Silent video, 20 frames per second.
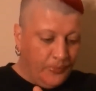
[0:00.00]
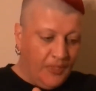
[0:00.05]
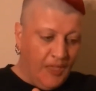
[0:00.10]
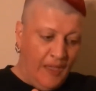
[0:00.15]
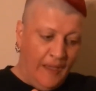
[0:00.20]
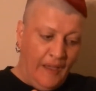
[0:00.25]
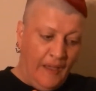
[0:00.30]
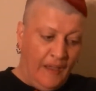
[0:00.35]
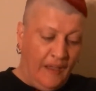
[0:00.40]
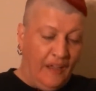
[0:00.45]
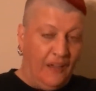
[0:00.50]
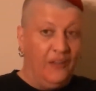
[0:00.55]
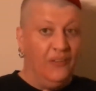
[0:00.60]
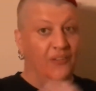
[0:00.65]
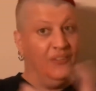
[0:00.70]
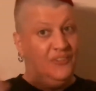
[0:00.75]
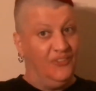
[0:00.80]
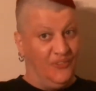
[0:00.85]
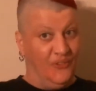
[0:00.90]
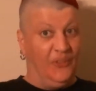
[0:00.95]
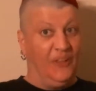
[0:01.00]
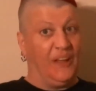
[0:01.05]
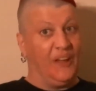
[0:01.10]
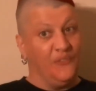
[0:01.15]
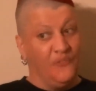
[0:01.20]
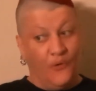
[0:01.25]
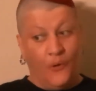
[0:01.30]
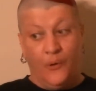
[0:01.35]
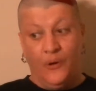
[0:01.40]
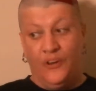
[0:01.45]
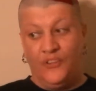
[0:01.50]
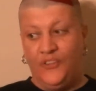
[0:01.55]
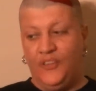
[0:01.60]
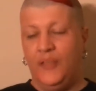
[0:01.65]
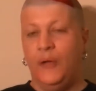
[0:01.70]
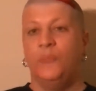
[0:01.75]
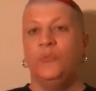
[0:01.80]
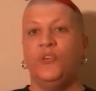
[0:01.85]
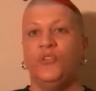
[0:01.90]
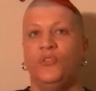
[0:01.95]
So looking forward to seeing
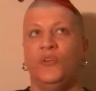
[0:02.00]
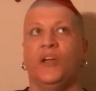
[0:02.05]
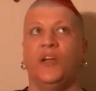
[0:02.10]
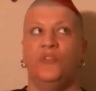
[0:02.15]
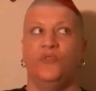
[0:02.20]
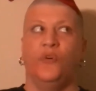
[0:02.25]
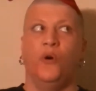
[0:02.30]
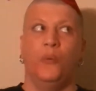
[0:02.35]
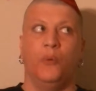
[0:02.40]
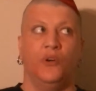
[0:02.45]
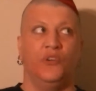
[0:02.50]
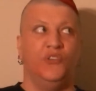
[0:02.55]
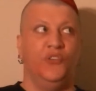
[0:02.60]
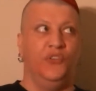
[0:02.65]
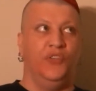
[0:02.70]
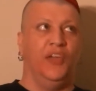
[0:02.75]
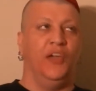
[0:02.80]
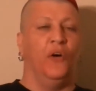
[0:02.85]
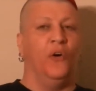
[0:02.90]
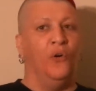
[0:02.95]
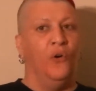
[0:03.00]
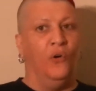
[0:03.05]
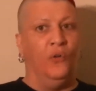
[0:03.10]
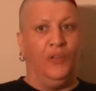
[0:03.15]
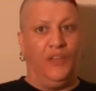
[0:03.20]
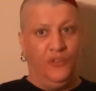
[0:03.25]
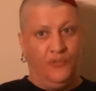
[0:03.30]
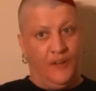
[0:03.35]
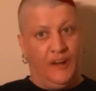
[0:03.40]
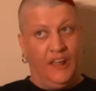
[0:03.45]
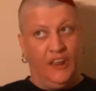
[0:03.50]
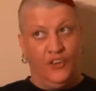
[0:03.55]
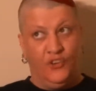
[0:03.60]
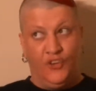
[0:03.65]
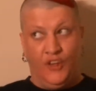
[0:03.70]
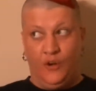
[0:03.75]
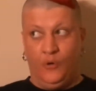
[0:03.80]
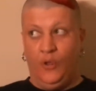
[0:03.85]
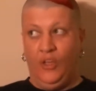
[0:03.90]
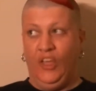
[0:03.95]
them. Just looking forward to the whole event in
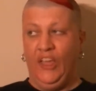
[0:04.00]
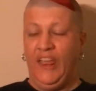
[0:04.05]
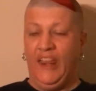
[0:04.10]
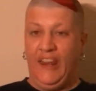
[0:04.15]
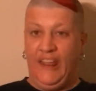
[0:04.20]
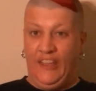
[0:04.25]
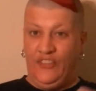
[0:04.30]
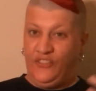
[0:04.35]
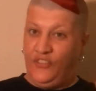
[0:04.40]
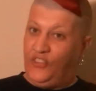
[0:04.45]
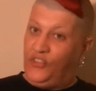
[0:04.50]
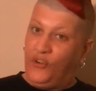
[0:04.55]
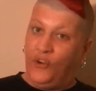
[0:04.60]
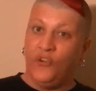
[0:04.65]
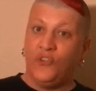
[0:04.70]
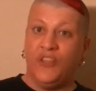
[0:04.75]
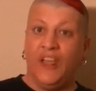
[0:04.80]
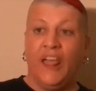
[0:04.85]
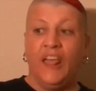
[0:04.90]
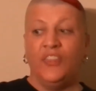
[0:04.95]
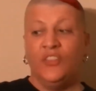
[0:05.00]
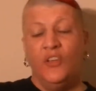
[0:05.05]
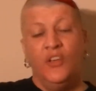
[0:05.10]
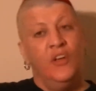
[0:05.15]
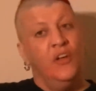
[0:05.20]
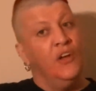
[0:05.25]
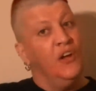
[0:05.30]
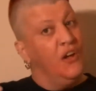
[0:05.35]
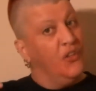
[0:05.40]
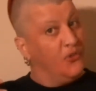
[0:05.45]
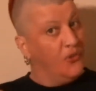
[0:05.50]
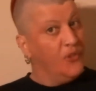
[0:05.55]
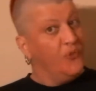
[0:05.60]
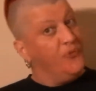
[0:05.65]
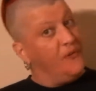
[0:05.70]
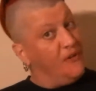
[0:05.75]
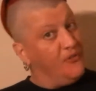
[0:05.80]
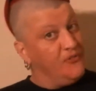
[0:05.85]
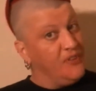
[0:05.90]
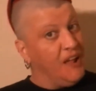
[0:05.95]
general. It is the 13th to the
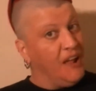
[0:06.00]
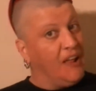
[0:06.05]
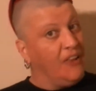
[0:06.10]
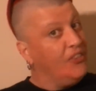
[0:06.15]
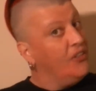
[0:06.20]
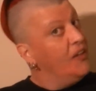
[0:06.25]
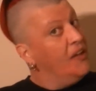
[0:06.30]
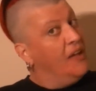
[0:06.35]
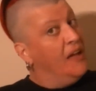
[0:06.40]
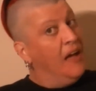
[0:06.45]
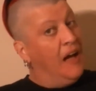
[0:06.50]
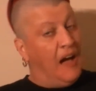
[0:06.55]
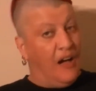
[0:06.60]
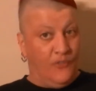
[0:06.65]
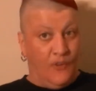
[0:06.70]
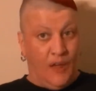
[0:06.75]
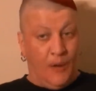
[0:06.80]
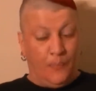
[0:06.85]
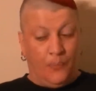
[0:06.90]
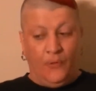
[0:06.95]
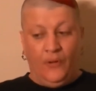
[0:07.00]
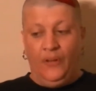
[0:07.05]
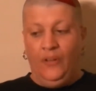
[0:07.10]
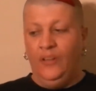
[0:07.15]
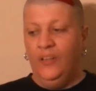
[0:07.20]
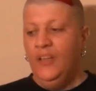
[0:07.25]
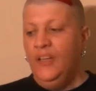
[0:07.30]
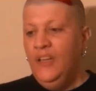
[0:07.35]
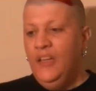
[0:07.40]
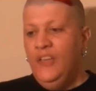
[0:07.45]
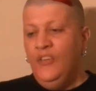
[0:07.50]
15th of April.